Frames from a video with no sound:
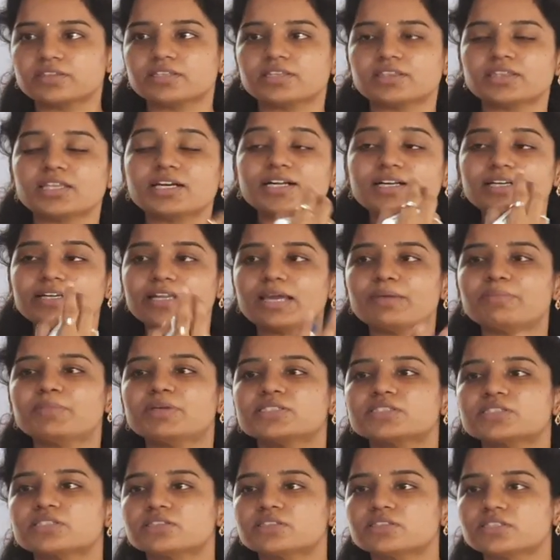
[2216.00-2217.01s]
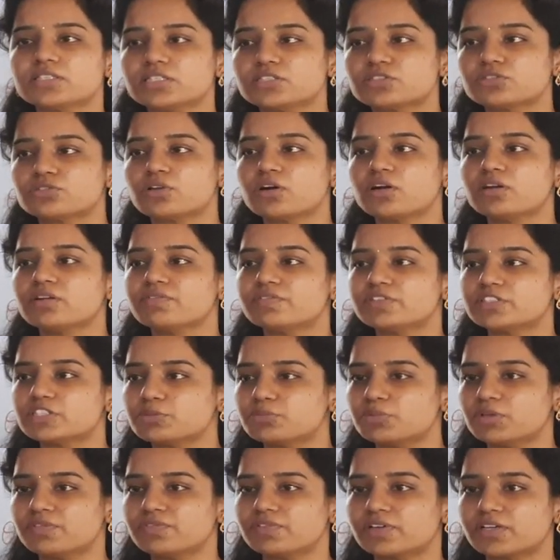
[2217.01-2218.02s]
Third dimension is not
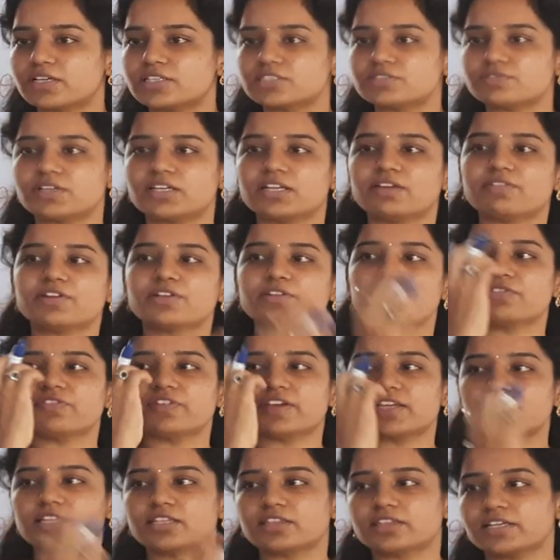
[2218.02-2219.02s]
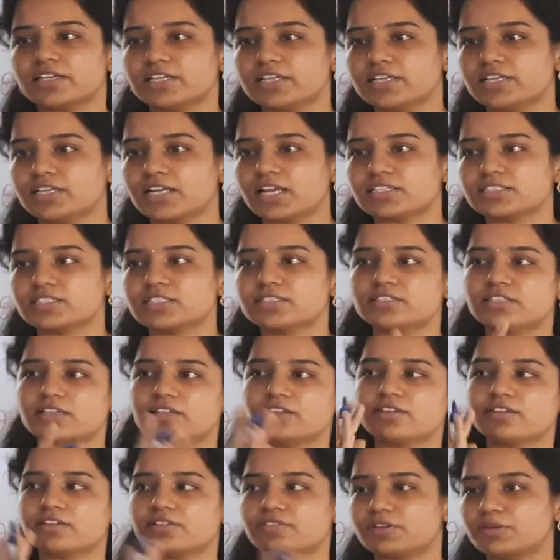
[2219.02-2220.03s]
visible for us. Whenever you wear the 3D glasses, then
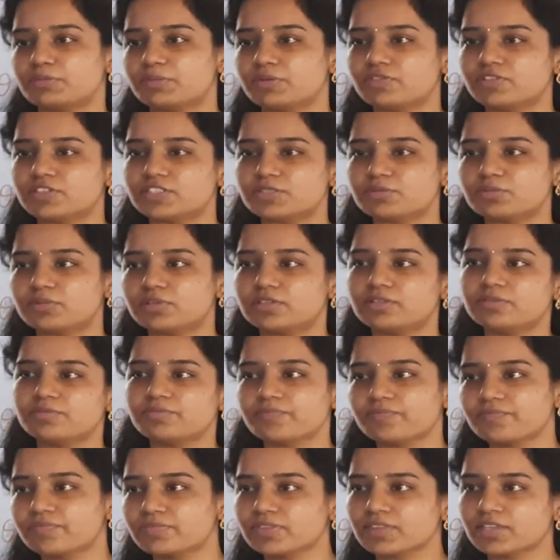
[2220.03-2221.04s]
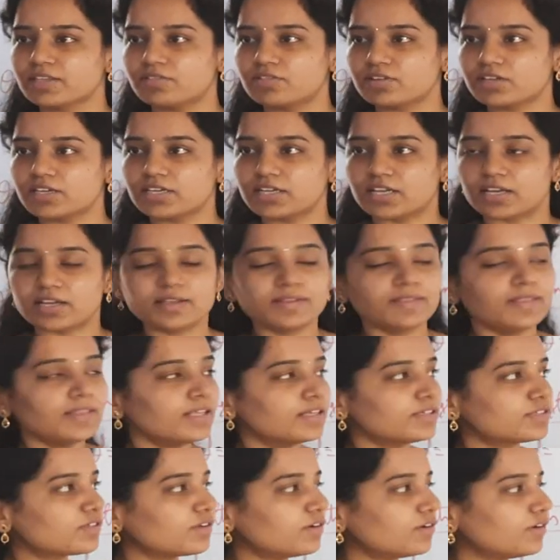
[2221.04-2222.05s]
it will be visible. Okay na?
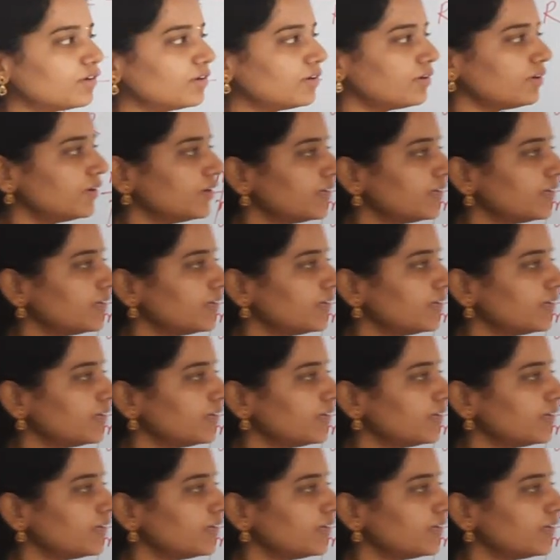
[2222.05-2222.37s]
So,